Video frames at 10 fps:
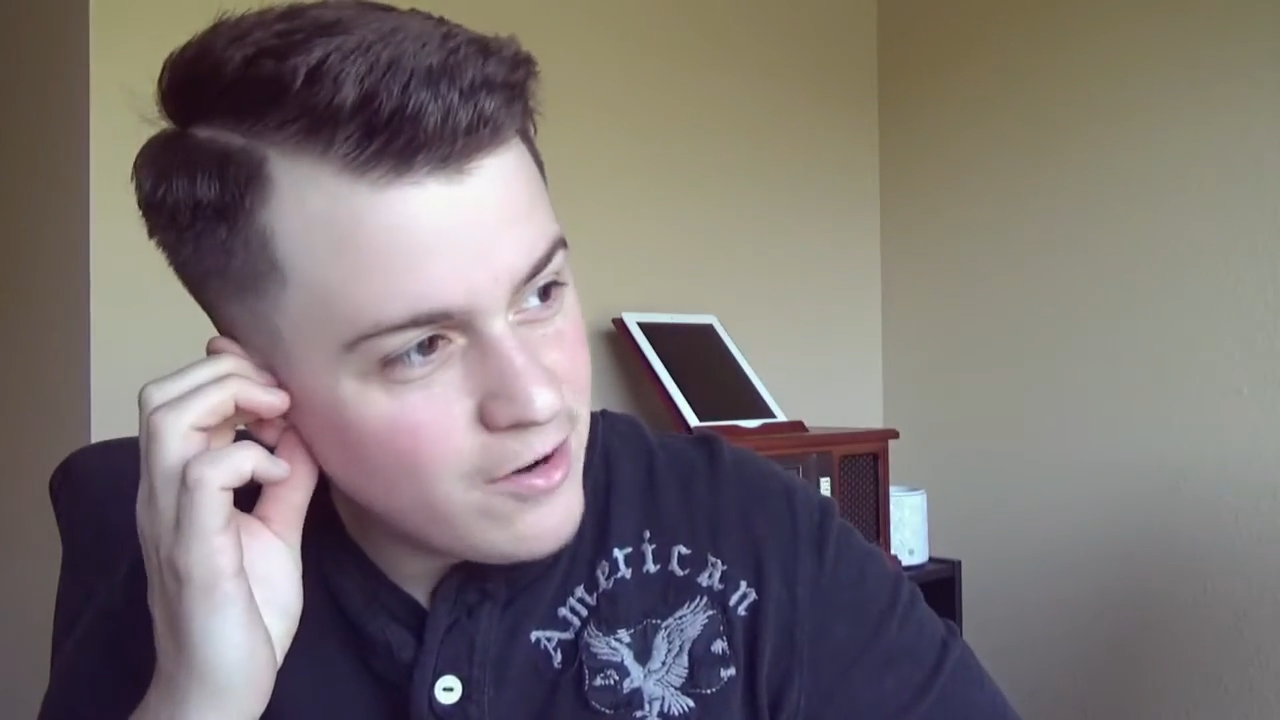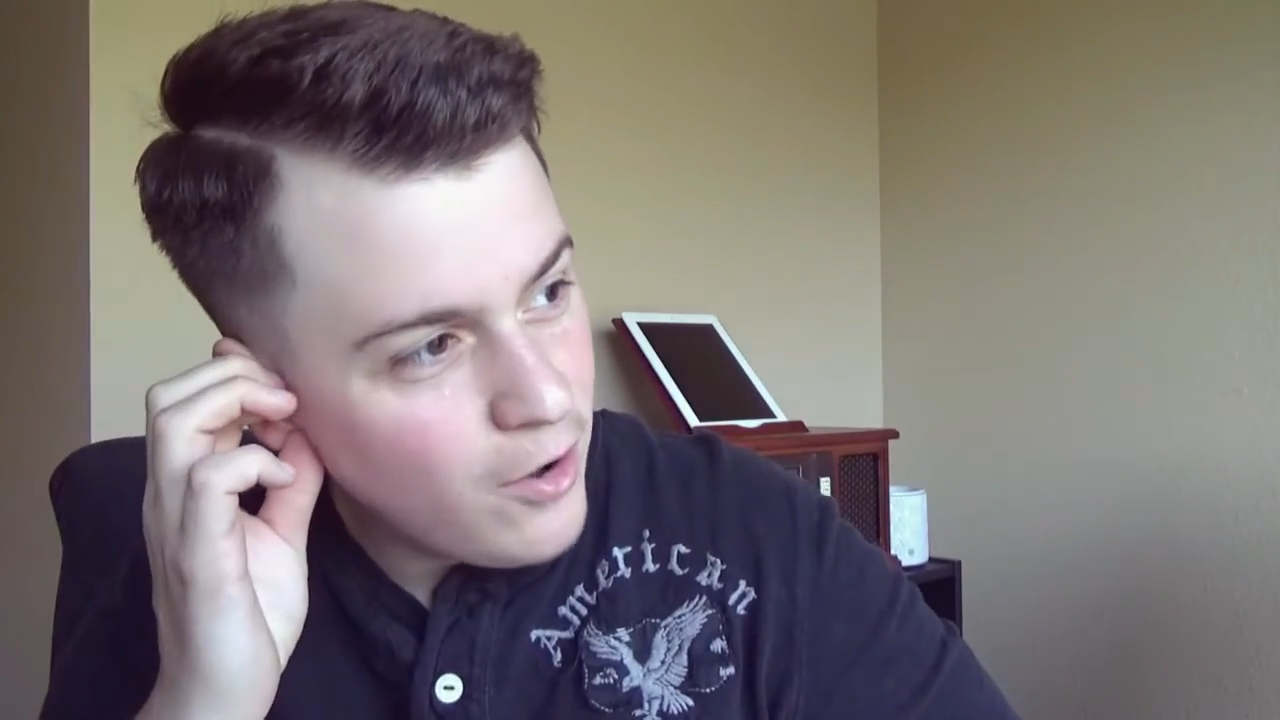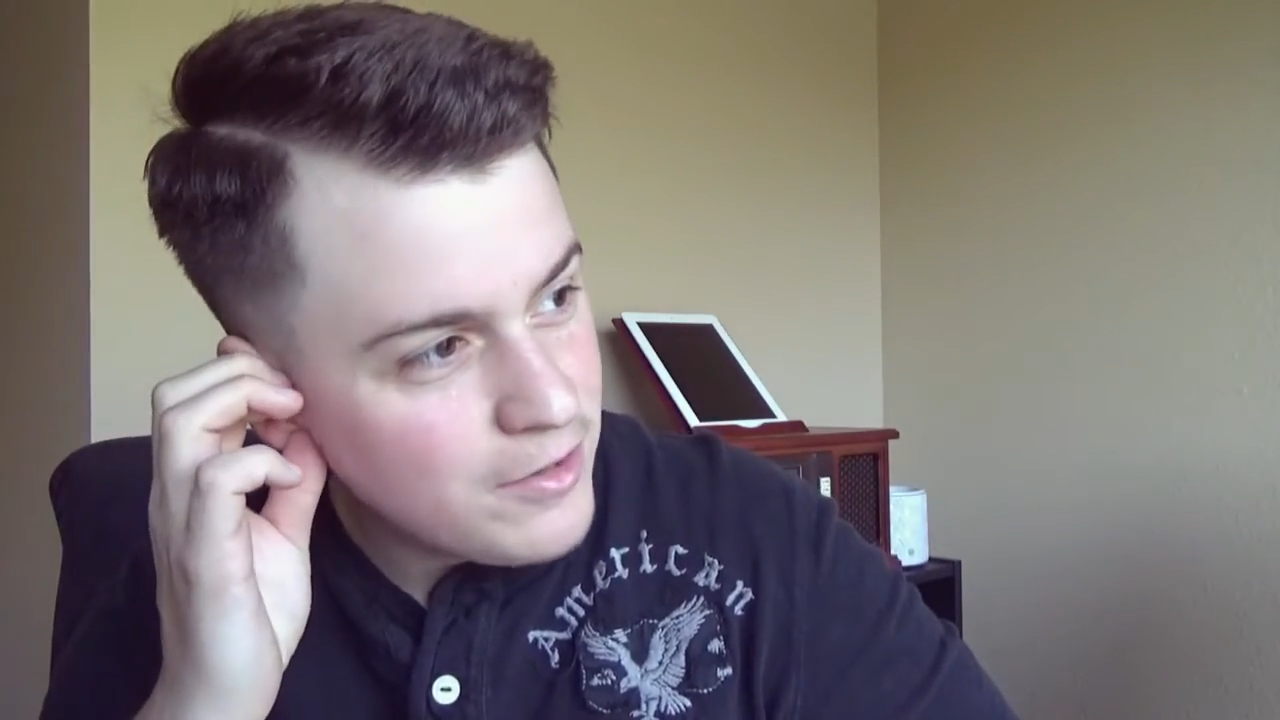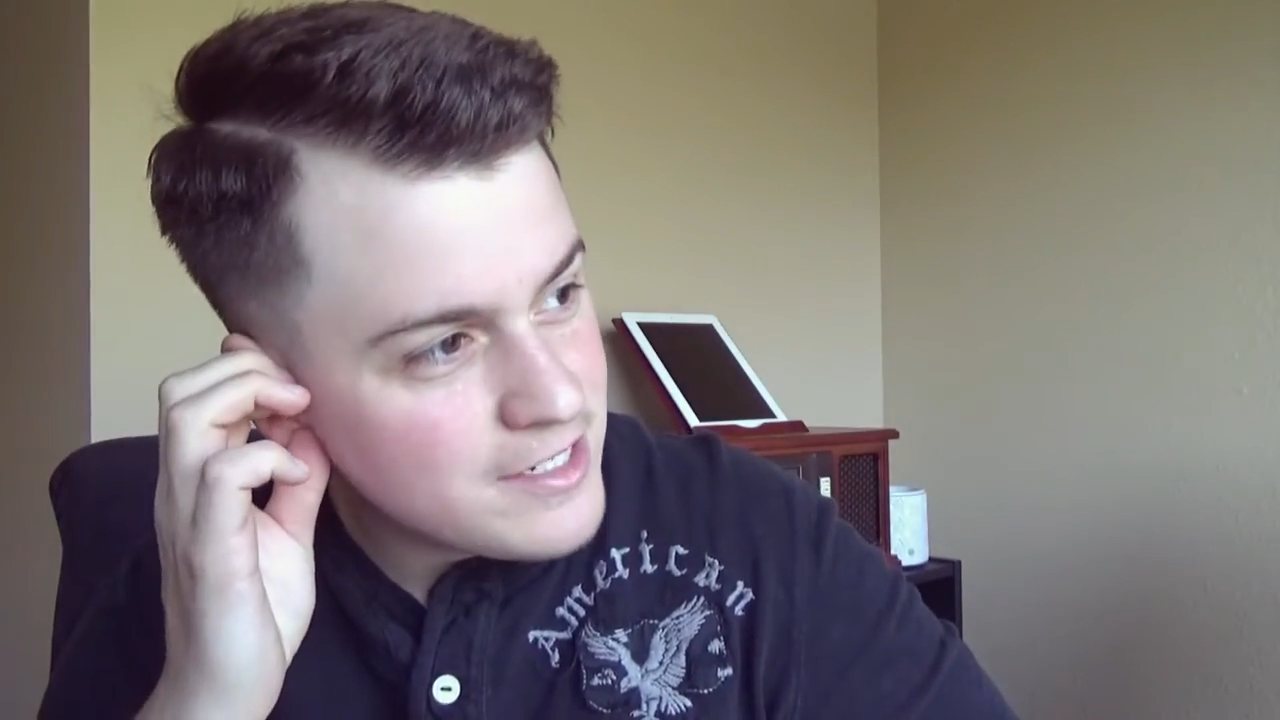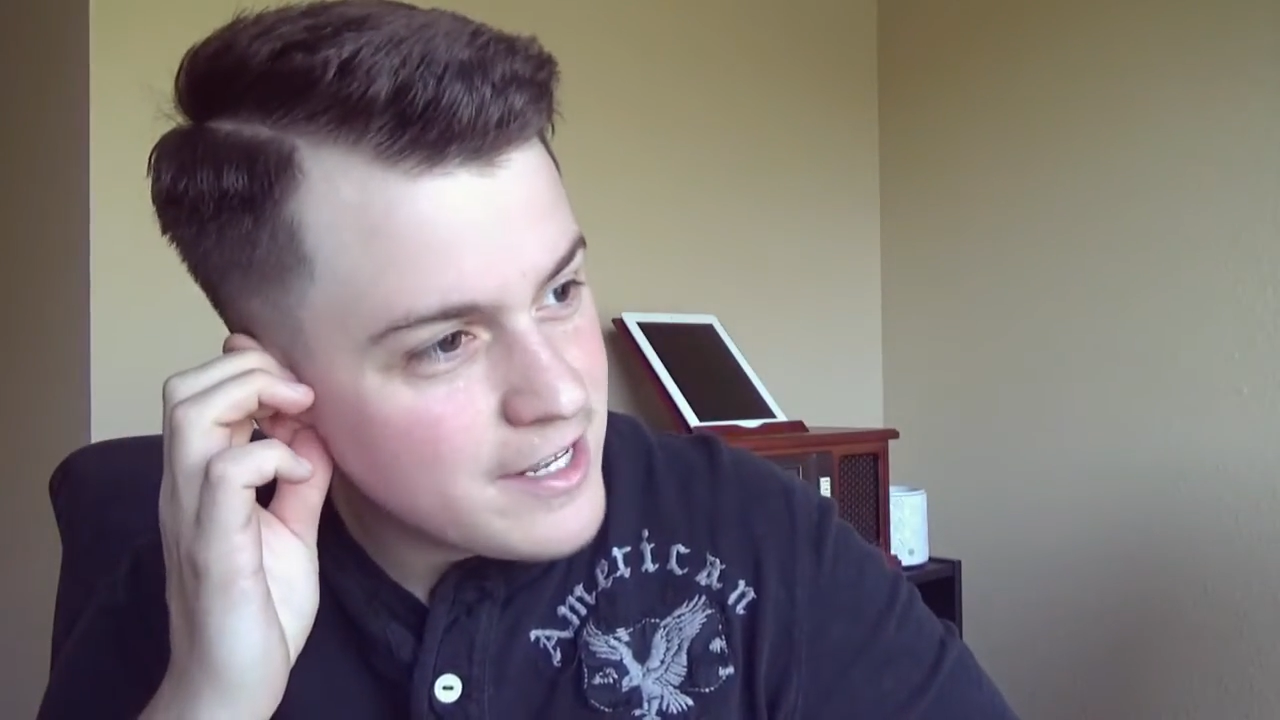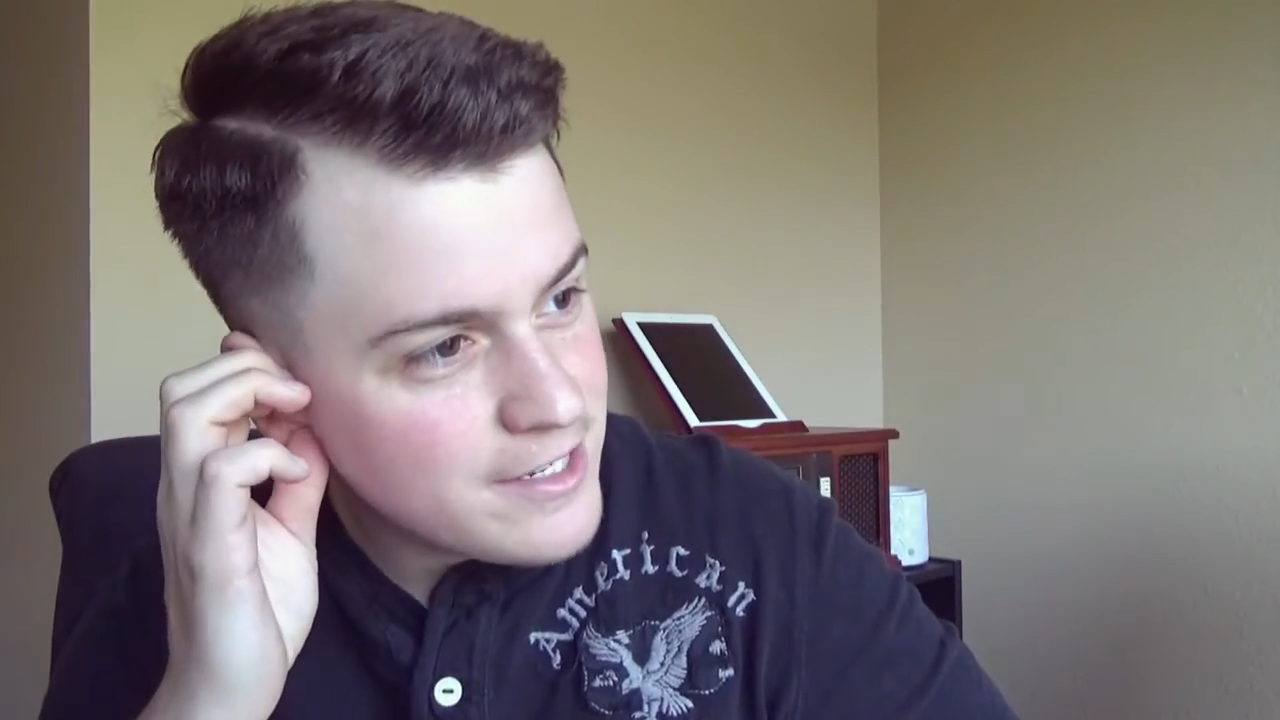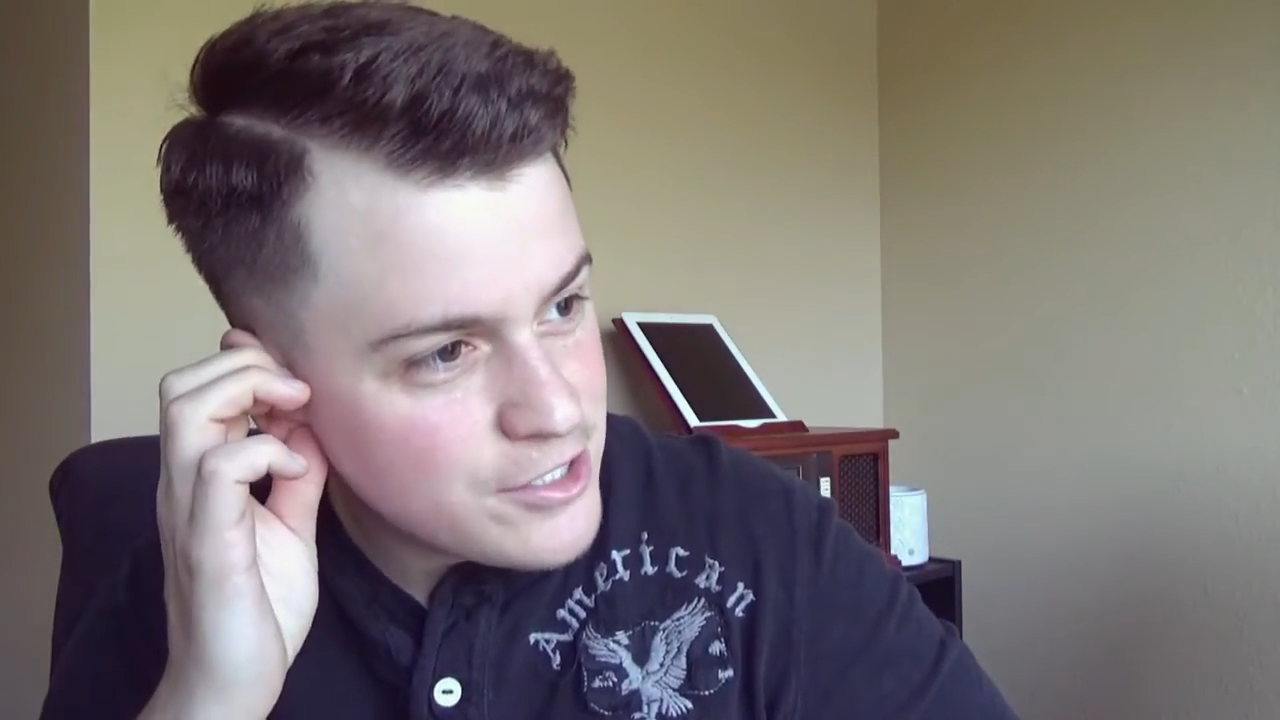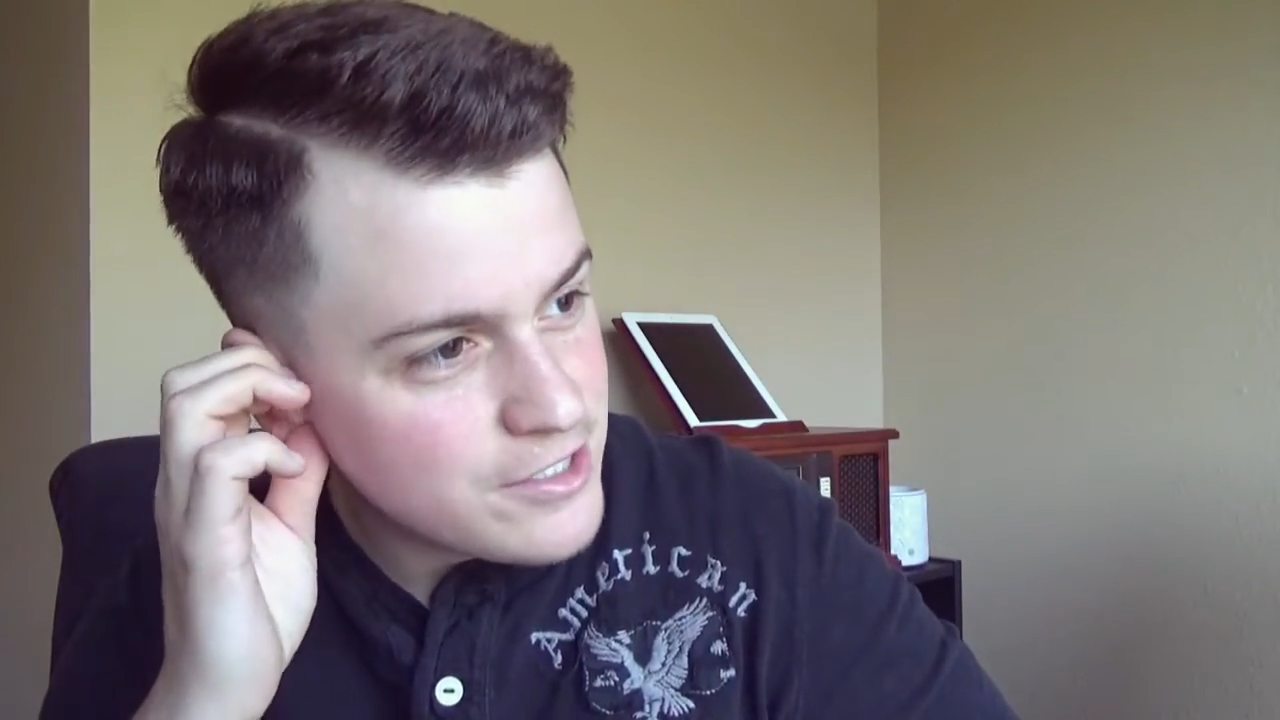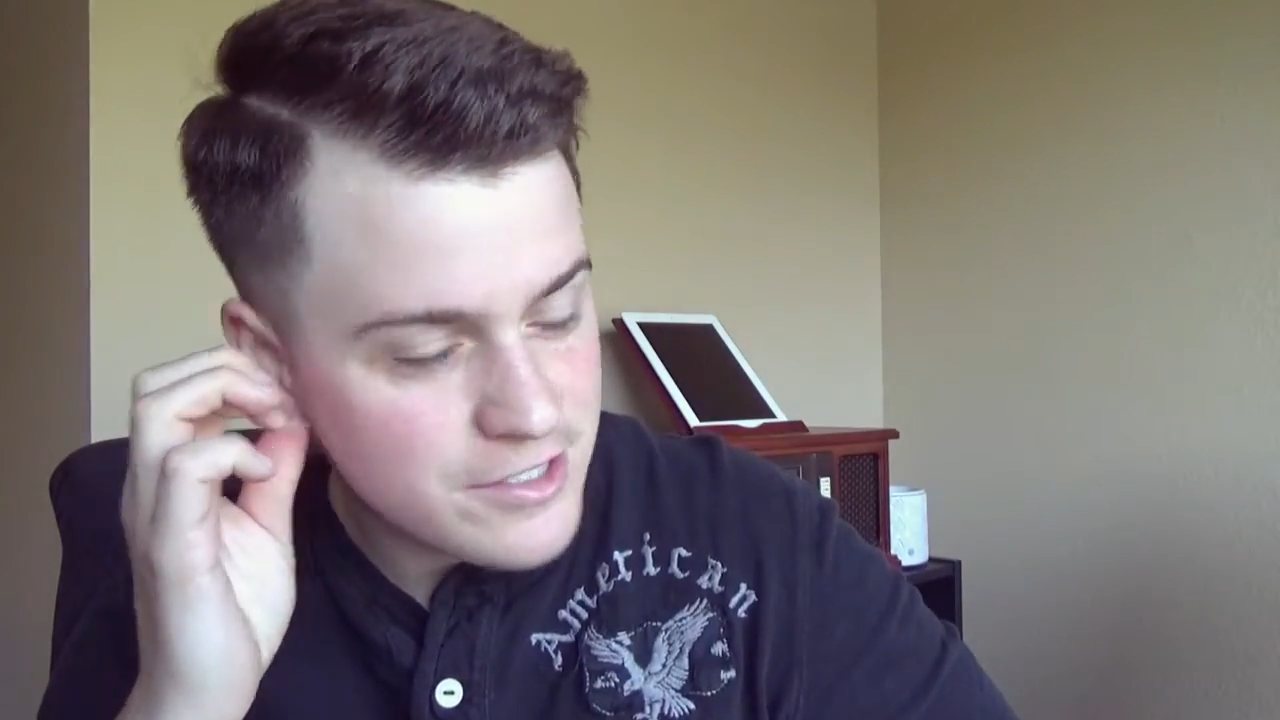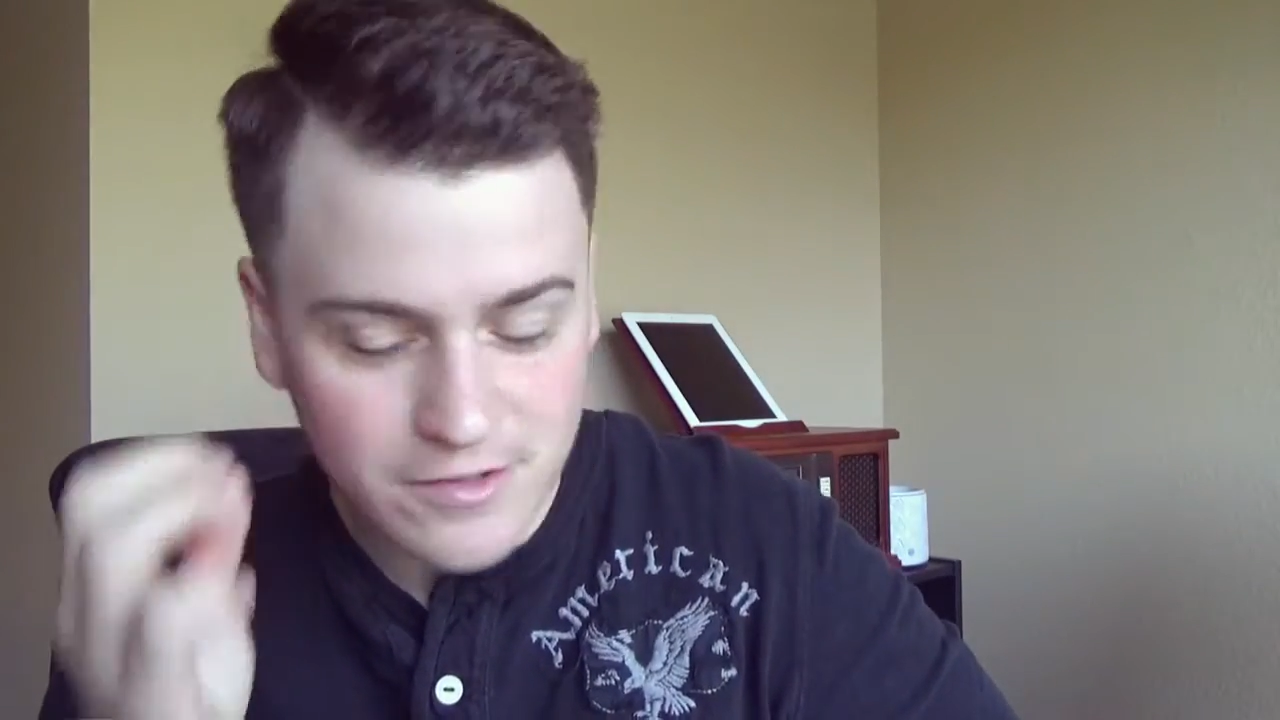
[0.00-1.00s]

all intentions